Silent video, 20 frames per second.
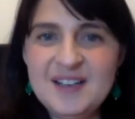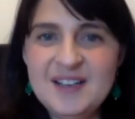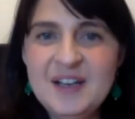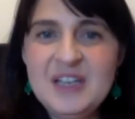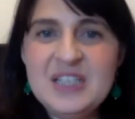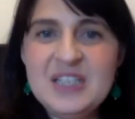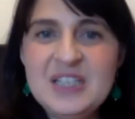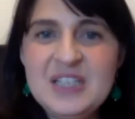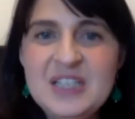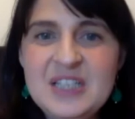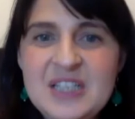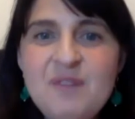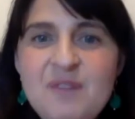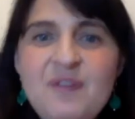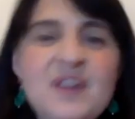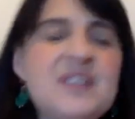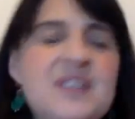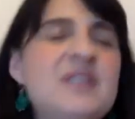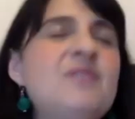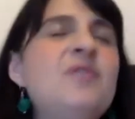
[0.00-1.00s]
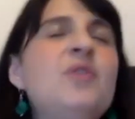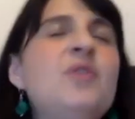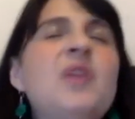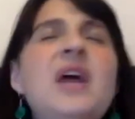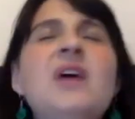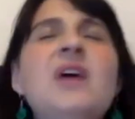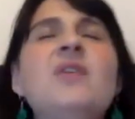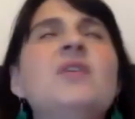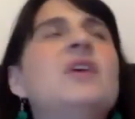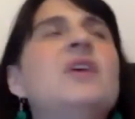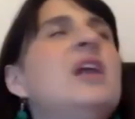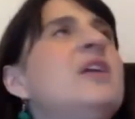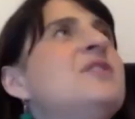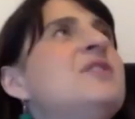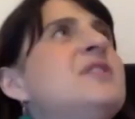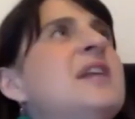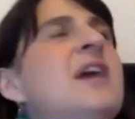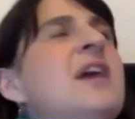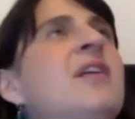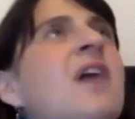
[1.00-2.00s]
So first of all, they close
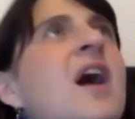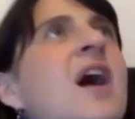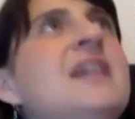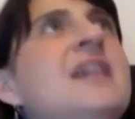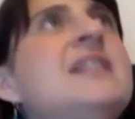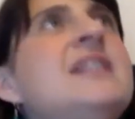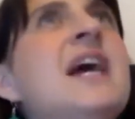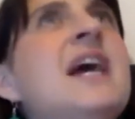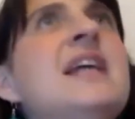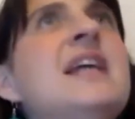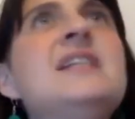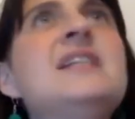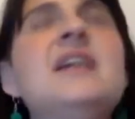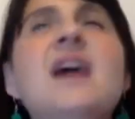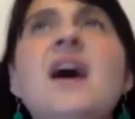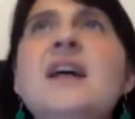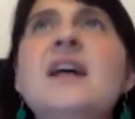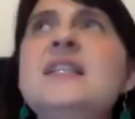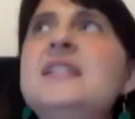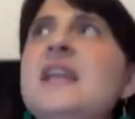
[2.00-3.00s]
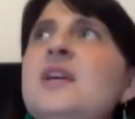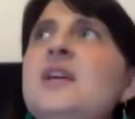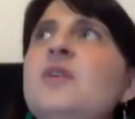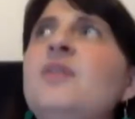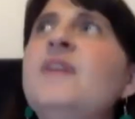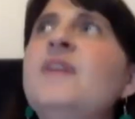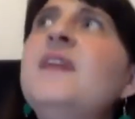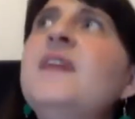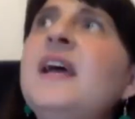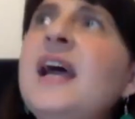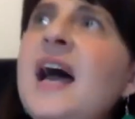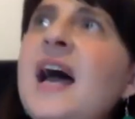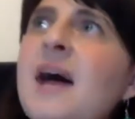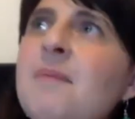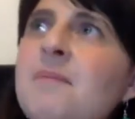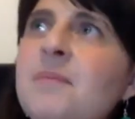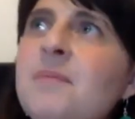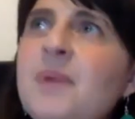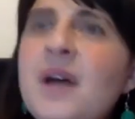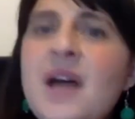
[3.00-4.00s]
their eyes and I say, you're in the
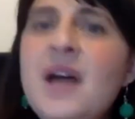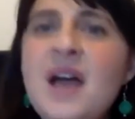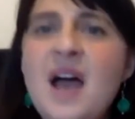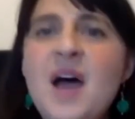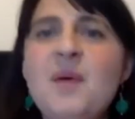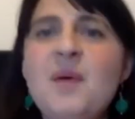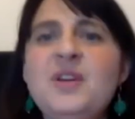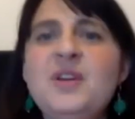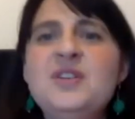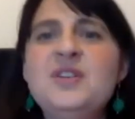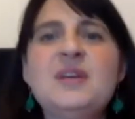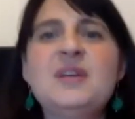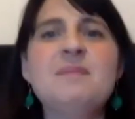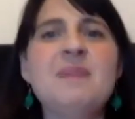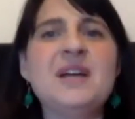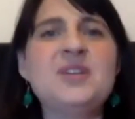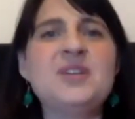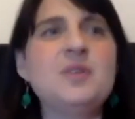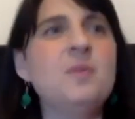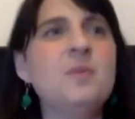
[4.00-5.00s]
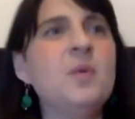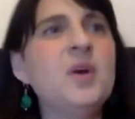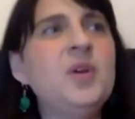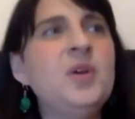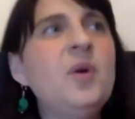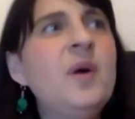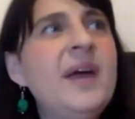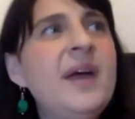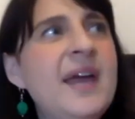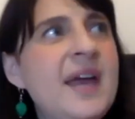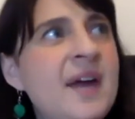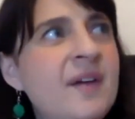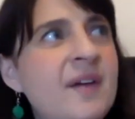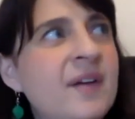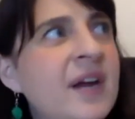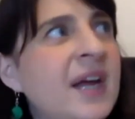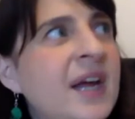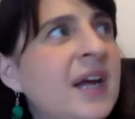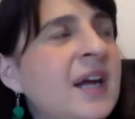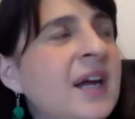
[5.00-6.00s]
camp. I want you to imagine what you're
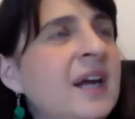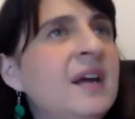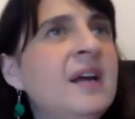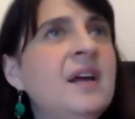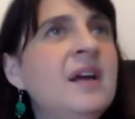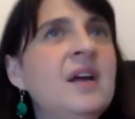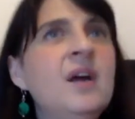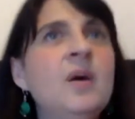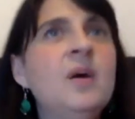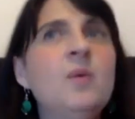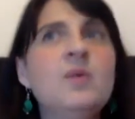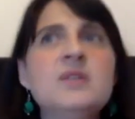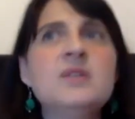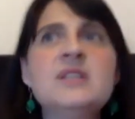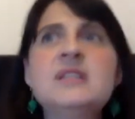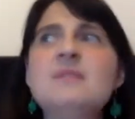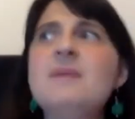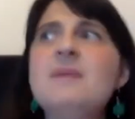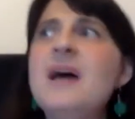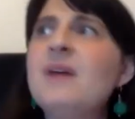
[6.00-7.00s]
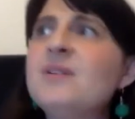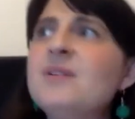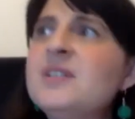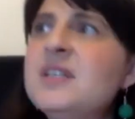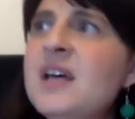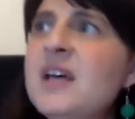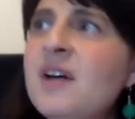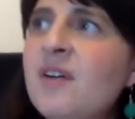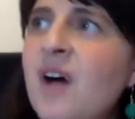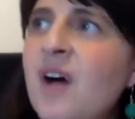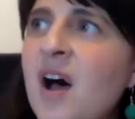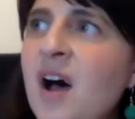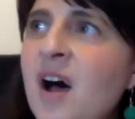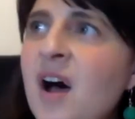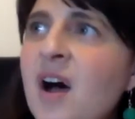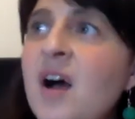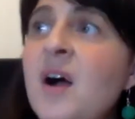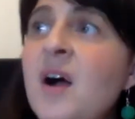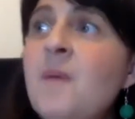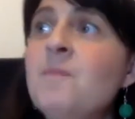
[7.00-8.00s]
hearing, what smells there
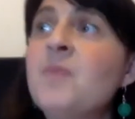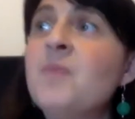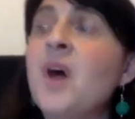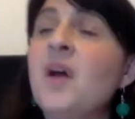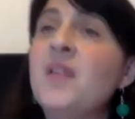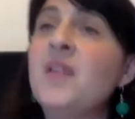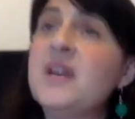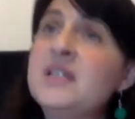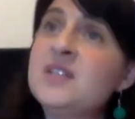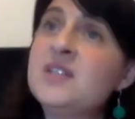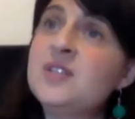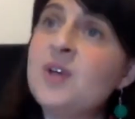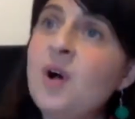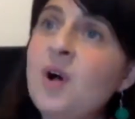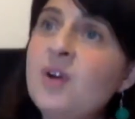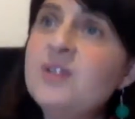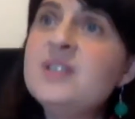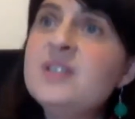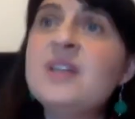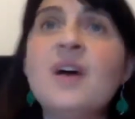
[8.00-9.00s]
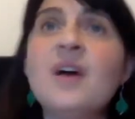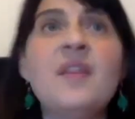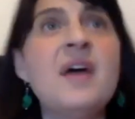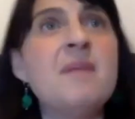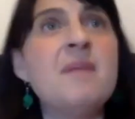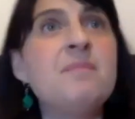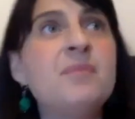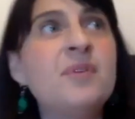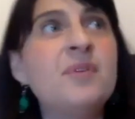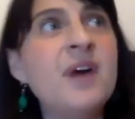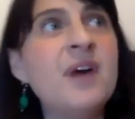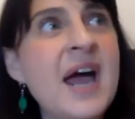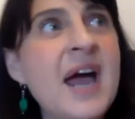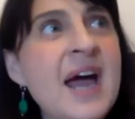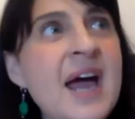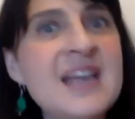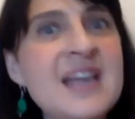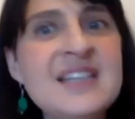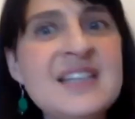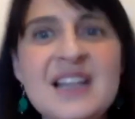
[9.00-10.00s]
are. Are there songs? Are there
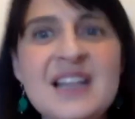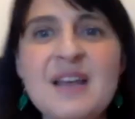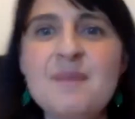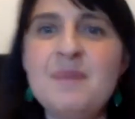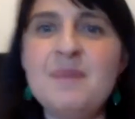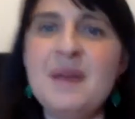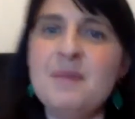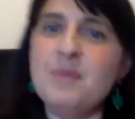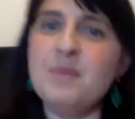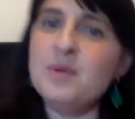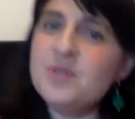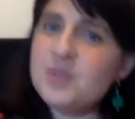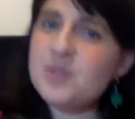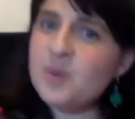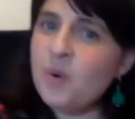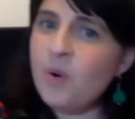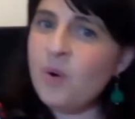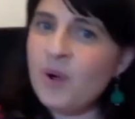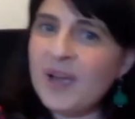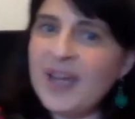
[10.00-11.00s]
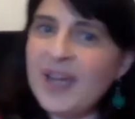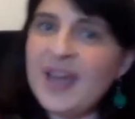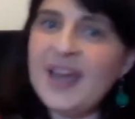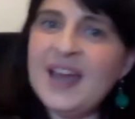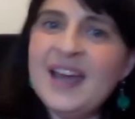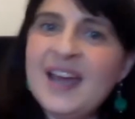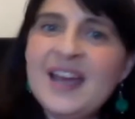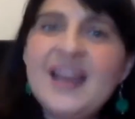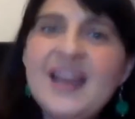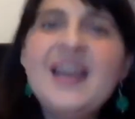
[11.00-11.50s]
prayers? Are there people talking?